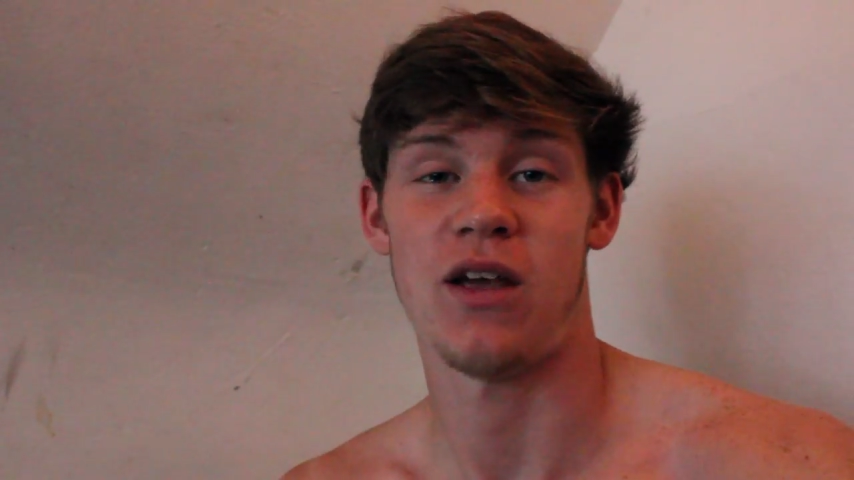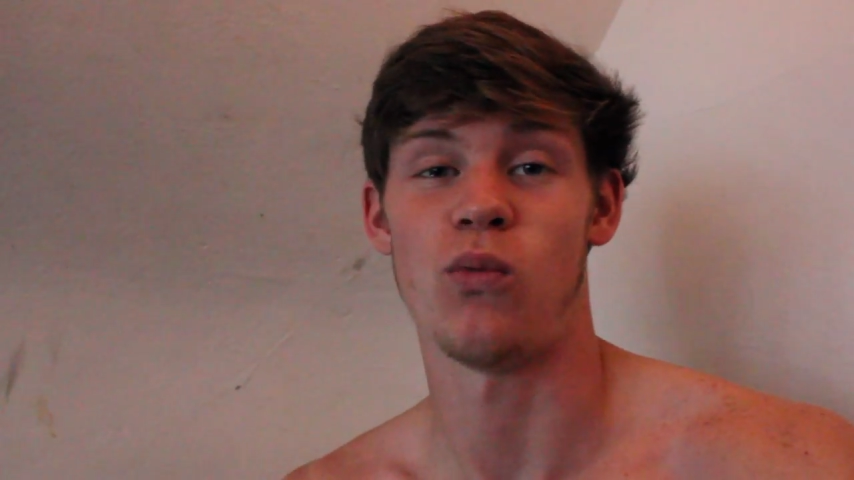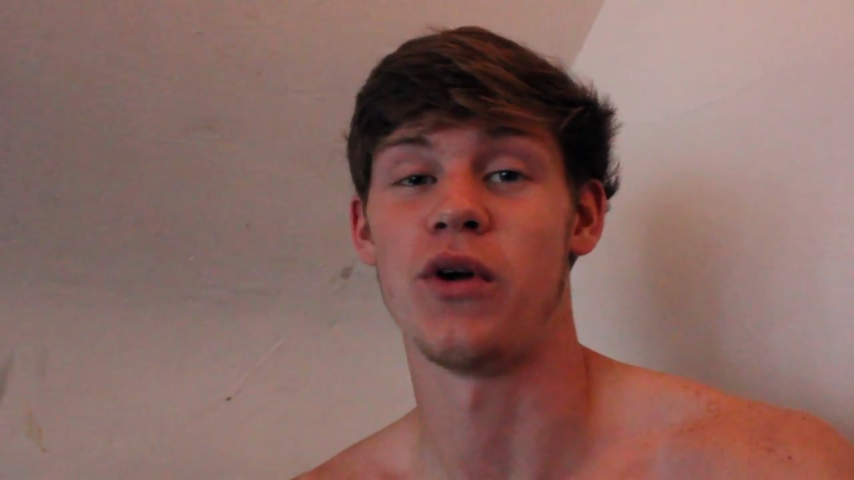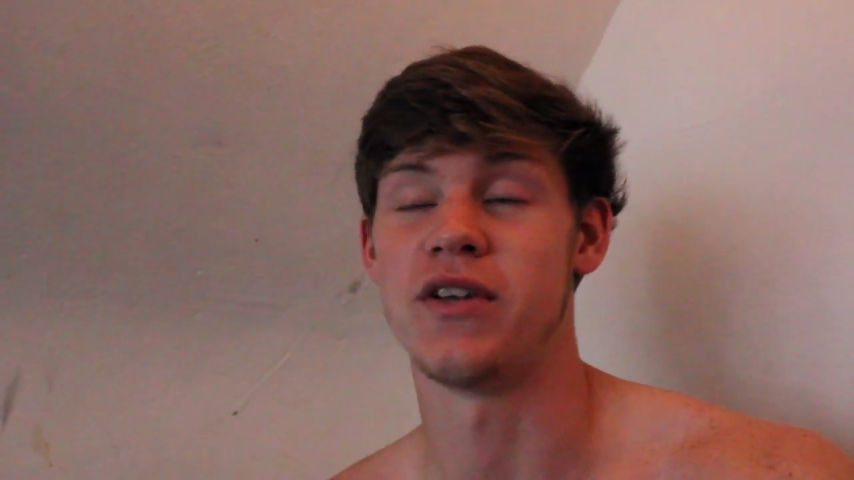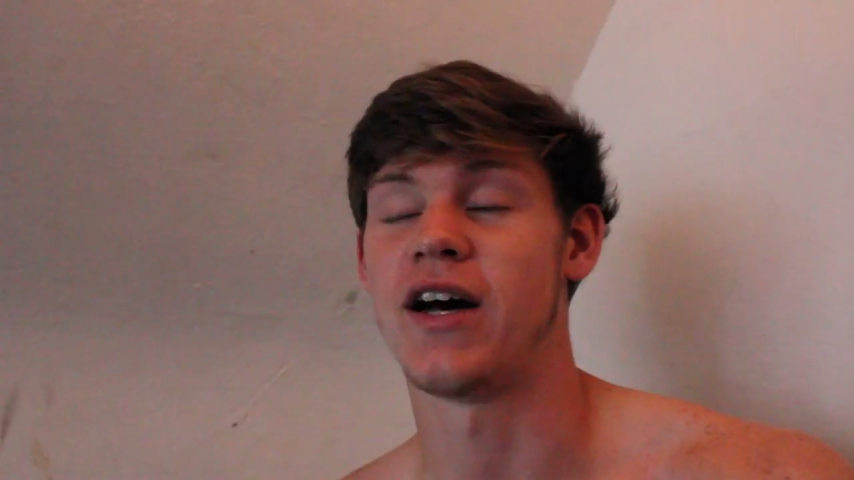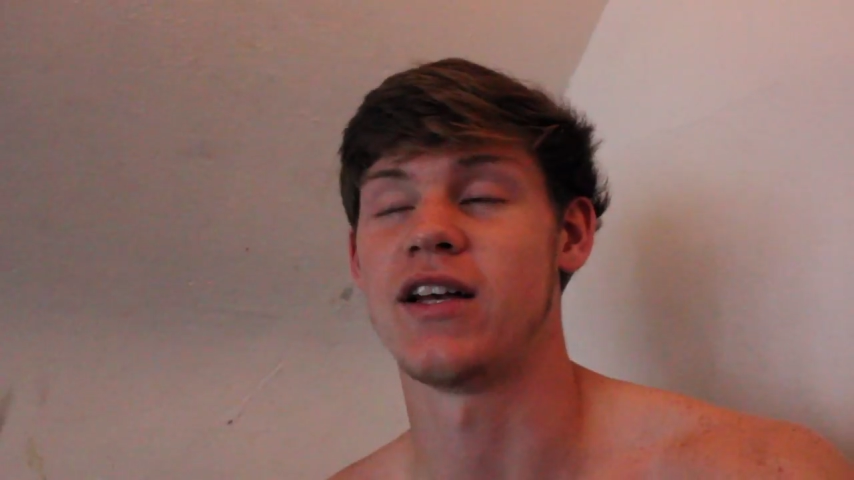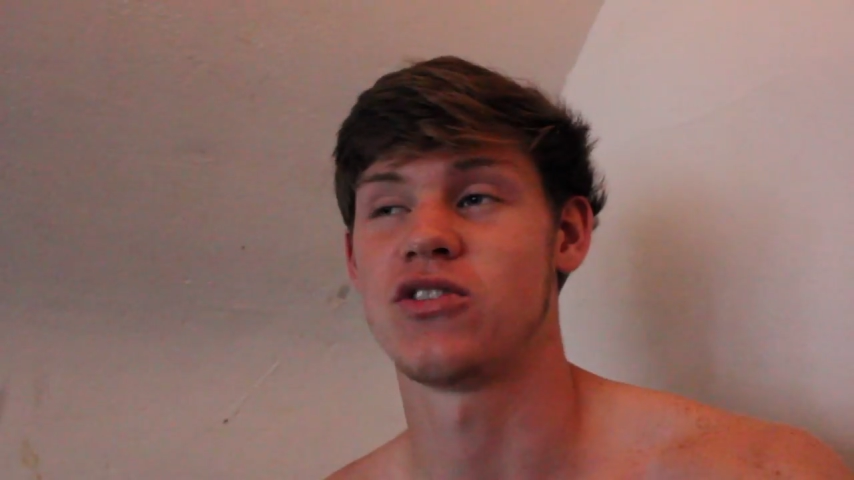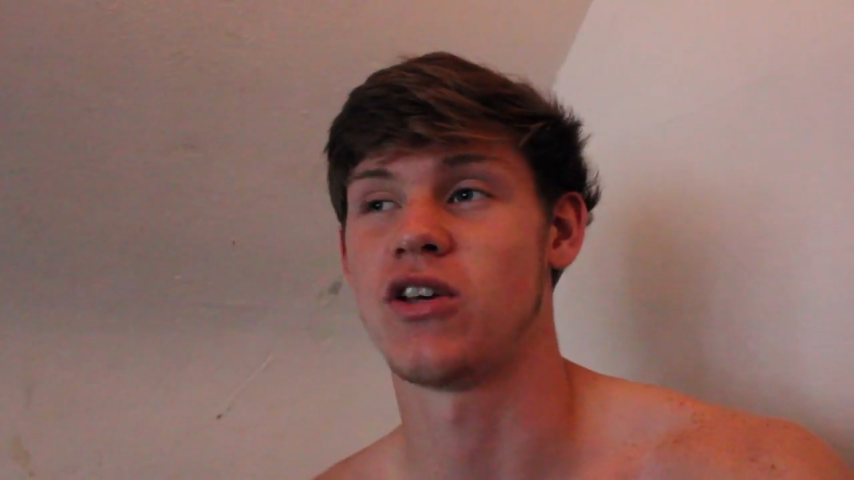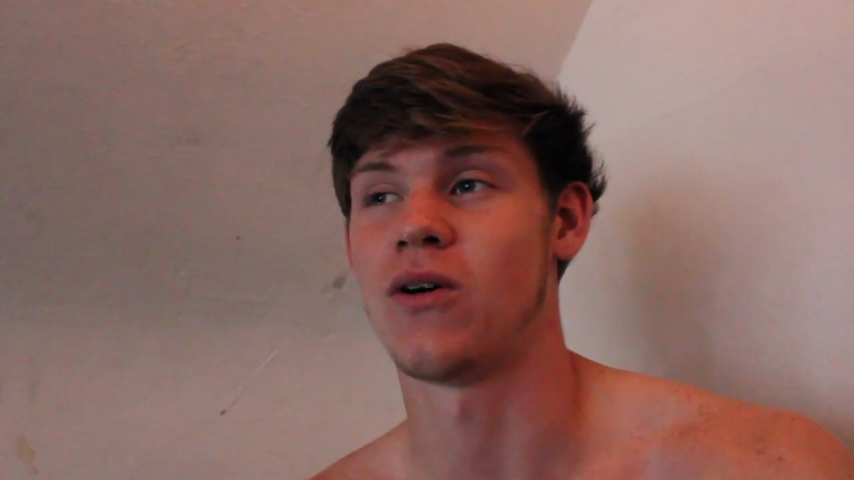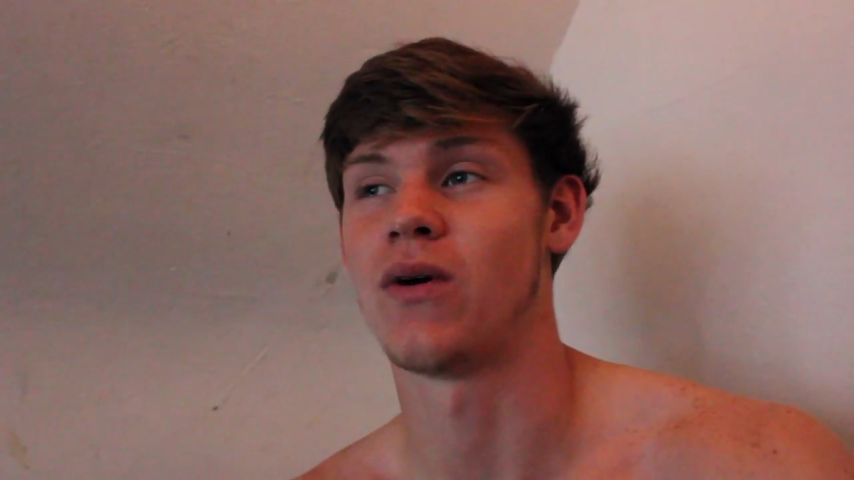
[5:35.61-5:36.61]
it would die,
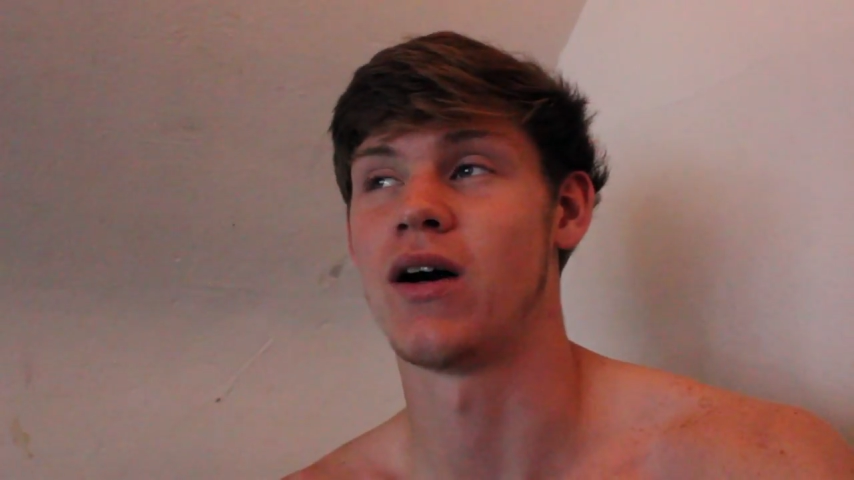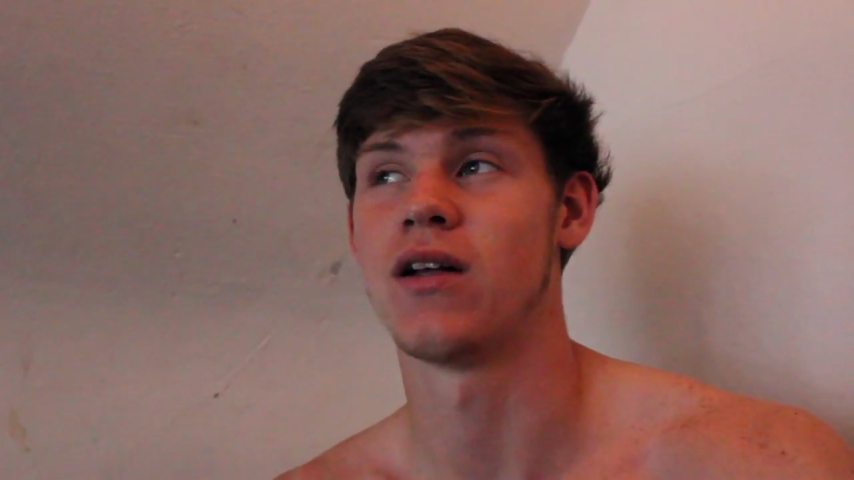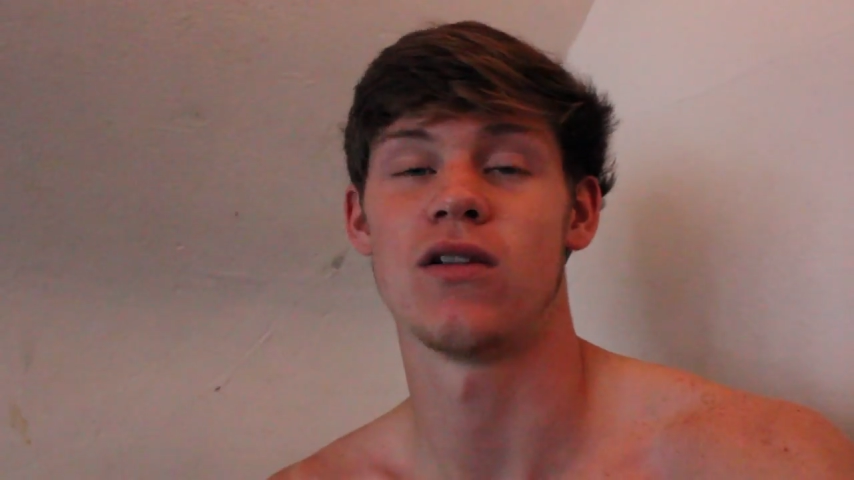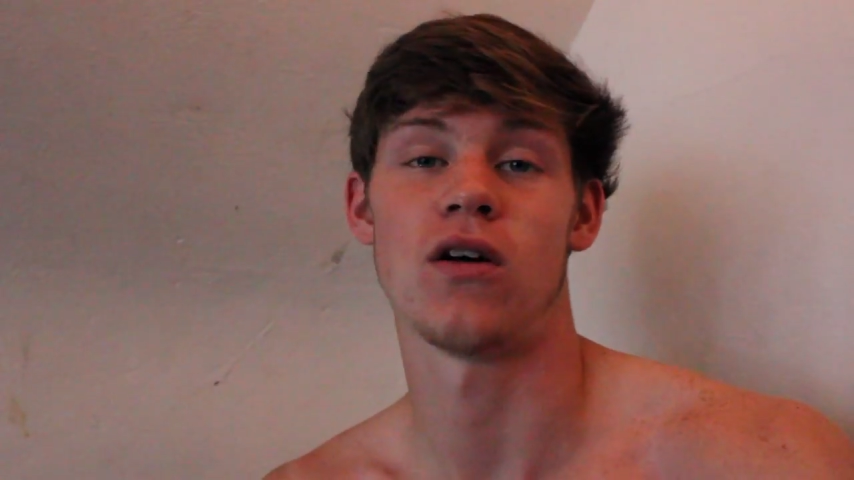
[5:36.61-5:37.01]
so uh,